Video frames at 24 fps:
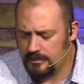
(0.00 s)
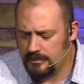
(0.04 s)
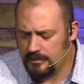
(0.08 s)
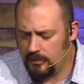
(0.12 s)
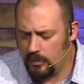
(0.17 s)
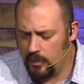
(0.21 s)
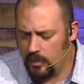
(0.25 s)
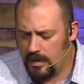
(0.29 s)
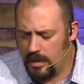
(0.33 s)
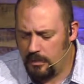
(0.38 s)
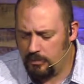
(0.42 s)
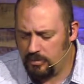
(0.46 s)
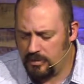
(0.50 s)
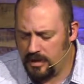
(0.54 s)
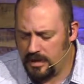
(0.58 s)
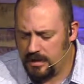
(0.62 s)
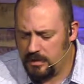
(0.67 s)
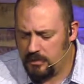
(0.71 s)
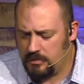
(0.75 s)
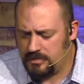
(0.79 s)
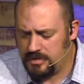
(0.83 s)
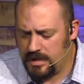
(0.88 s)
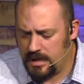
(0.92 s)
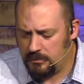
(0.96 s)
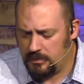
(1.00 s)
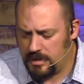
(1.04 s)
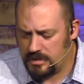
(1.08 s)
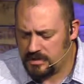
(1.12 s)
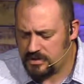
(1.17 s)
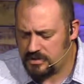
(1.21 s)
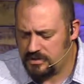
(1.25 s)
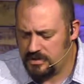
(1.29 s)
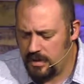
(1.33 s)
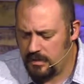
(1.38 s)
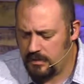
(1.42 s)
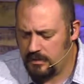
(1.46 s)
Lord, I pray you would take my
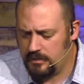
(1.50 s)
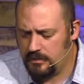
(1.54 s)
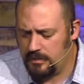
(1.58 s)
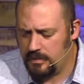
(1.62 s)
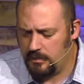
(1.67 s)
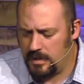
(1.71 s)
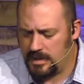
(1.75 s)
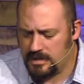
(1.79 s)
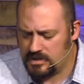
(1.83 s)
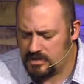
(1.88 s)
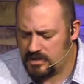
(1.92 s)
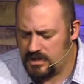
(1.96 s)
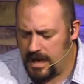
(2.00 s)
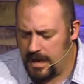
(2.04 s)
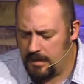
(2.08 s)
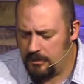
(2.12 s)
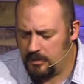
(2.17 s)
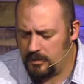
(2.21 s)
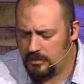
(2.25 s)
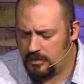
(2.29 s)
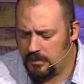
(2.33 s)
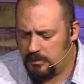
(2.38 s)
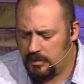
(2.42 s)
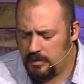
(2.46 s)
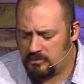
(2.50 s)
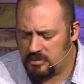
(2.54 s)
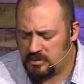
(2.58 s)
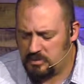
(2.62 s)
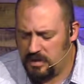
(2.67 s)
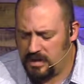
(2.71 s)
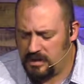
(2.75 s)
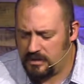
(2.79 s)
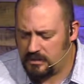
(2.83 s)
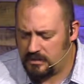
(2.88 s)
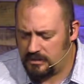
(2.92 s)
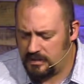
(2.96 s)
stutter and my stammer to be able to
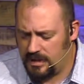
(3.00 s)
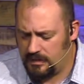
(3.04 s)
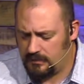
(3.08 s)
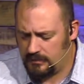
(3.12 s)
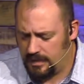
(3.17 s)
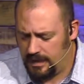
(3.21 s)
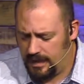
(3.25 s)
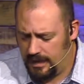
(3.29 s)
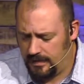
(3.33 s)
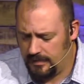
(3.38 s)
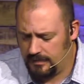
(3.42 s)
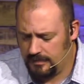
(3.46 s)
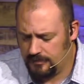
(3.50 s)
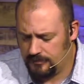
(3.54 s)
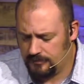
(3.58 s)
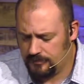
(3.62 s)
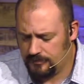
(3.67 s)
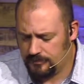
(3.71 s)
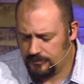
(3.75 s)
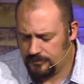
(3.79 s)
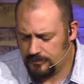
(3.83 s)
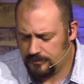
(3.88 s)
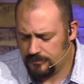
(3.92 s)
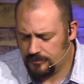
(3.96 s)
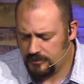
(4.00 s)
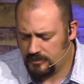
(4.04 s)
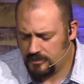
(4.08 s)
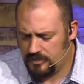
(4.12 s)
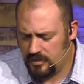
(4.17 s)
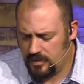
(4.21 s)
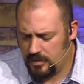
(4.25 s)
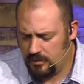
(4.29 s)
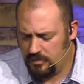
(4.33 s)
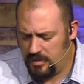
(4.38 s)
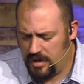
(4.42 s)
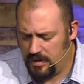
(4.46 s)
speak clearly
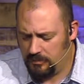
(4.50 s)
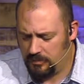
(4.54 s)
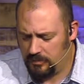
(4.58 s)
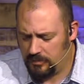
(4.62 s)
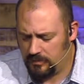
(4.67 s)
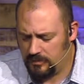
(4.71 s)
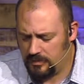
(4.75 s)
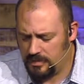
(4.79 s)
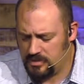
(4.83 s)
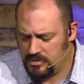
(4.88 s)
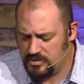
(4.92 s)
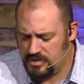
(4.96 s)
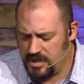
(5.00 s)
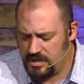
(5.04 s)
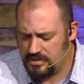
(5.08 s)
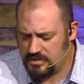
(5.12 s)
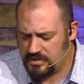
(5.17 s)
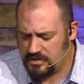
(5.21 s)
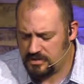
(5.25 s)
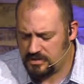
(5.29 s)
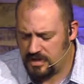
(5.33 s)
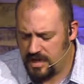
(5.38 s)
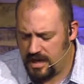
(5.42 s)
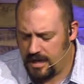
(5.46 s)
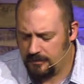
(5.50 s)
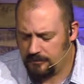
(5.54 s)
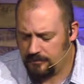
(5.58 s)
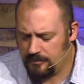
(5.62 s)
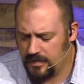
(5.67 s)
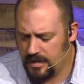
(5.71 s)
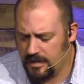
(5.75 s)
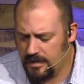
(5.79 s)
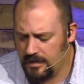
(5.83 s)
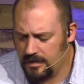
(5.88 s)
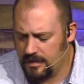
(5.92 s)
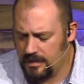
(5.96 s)
to your people. In Jesus' name.
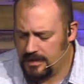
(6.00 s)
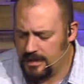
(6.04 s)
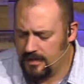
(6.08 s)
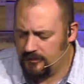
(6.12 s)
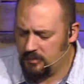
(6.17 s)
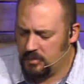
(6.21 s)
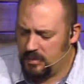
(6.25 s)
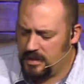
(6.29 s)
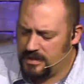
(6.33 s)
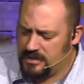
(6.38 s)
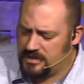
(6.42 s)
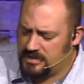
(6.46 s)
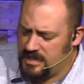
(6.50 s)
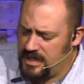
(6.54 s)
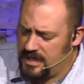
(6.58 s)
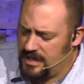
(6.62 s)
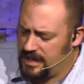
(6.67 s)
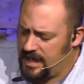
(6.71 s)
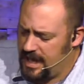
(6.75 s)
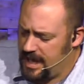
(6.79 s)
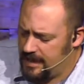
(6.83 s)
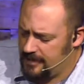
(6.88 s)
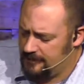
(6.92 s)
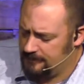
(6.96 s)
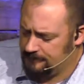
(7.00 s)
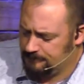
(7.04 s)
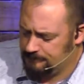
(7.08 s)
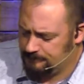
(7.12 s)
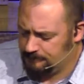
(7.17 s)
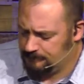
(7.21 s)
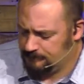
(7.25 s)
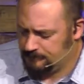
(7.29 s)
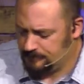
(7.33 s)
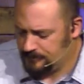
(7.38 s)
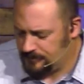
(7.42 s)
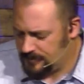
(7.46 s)
And everybody said again,
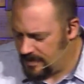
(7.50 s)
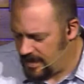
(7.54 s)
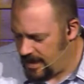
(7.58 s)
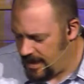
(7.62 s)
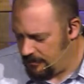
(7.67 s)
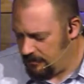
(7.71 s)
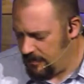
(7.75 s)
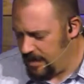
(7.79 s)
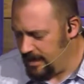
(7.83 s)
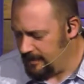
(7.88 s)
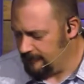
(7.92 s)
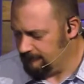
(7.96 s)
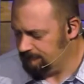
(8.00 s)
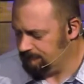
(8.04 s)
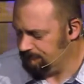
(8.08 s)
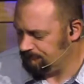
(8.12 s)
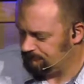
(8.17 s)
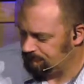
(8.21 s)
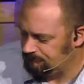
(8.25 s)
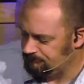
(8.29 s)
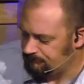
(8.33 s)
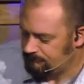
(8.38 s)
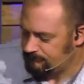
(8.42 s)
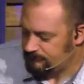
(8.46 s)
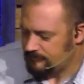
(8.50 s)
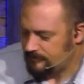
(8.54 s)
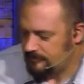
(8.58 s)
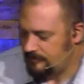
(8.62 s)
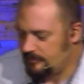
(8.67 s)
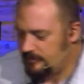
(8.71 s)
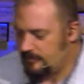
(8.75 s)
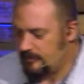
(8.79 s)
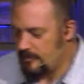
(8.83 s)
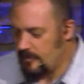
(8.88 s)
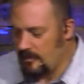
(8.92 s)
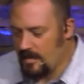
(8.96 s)
amen.
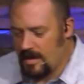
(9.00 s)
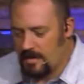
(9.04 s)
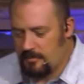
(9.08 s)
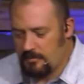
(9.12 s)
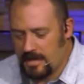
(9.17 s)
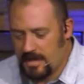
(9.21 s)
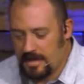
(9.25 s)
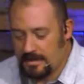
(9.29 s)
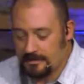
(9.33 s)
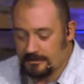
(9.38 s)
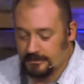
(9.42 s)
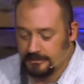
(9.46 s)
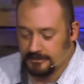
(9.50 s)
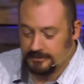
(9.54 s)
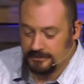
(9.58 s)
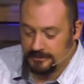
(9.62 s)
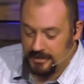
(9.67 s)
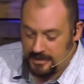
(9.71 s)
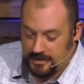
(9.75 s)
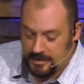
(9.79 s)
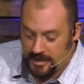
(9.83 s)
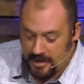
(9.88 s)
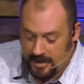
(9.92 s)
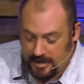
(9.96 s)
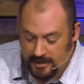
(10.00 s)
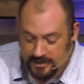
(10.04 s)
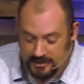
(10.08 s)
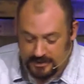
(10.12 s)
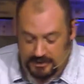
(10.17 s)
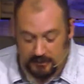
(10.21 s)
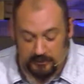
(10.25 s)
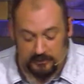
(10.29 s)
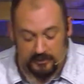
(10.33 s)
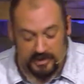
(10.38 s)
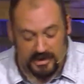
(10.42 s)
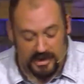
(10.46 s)
Amen.
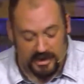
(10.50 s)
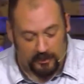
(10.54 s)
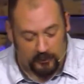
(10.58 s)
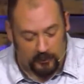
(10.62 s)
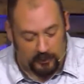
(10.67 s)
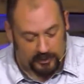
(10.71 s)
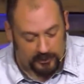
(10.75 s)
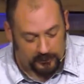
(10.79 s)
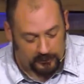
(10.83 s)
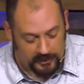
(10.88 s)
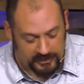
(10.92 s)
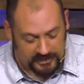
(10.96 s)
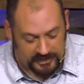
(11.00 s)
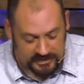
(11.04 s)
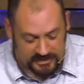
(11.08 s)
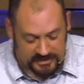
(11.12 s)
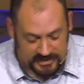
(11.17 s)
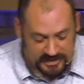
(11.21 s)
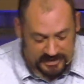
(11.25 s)
Some of you kind of wonder what this